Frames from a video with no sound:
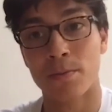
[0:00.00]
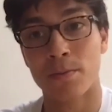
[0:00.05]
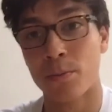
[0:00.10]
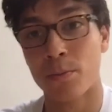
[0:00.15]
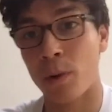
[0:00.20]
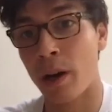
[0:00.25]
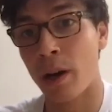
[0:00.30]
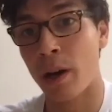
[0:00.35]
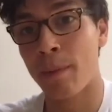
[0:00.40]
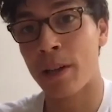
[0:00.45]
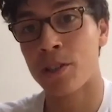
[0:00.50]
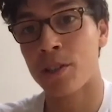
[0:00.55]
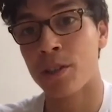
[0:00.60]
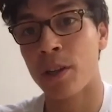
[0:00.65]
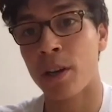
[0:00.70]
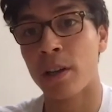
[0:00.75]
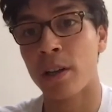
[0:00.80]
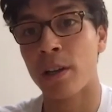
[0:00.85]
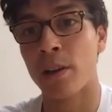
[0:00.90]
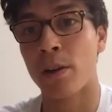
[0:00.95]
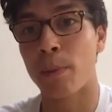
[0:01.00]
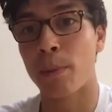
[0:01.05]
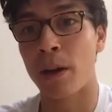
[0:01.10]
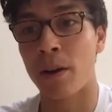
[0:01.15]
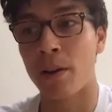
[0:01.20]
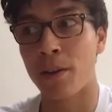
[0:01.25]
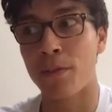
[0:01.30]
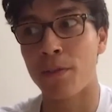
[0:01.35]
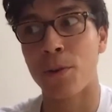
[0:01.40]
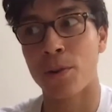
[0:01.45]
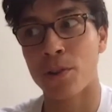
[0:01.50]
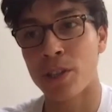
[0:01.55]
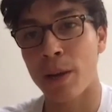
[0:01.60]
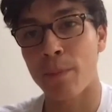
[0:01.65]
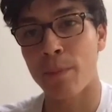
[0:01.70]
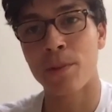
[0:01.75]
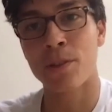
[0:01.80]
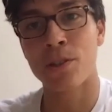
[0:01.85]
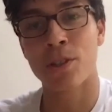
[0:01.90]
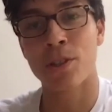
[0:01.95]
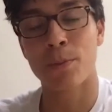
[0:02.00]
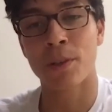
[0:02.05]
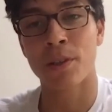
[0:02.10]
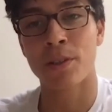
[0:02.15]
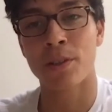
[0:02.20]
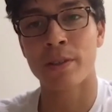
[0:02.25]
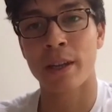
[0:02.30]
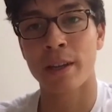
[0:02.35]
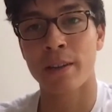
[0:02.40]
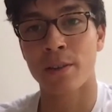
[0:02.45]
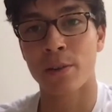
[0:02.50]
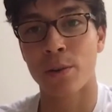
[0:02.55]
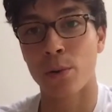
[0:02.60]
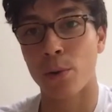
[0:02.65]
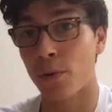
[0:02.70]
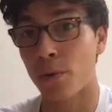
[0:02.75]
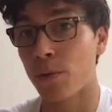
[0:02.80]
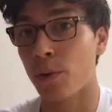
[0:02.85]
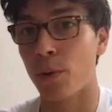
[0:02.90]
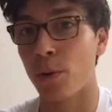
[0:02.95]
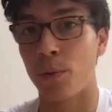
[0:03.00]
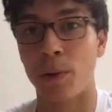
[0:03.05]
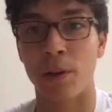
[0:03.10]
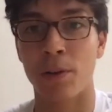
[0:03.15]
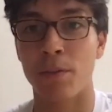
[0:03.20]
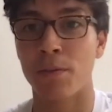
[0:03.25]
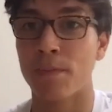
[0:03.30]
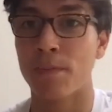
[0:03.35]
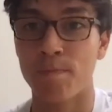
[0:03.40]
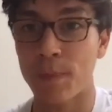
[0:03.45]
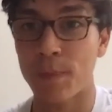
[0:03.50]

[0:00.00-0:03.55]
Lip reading: what I mentioned earlier about if you're a championship contender or if you're one of